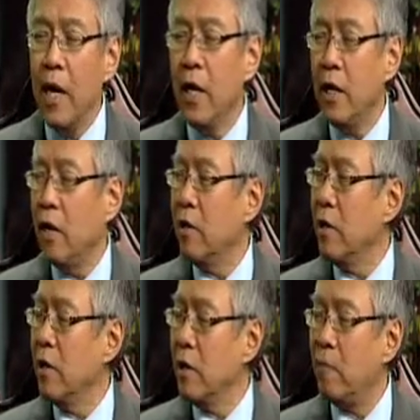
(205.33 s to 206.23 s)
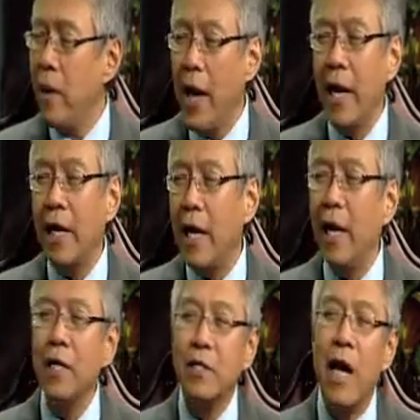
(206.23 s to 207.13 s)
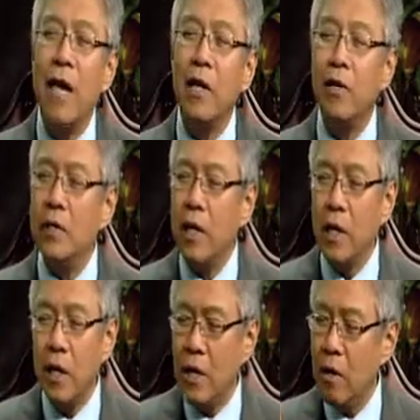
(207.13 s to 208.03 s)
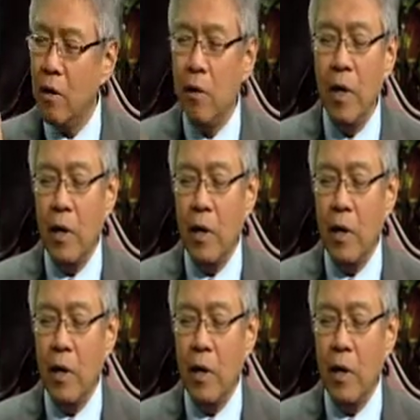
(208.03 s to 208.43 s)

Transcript: You know, you look back at Ellis Island, you say, you know,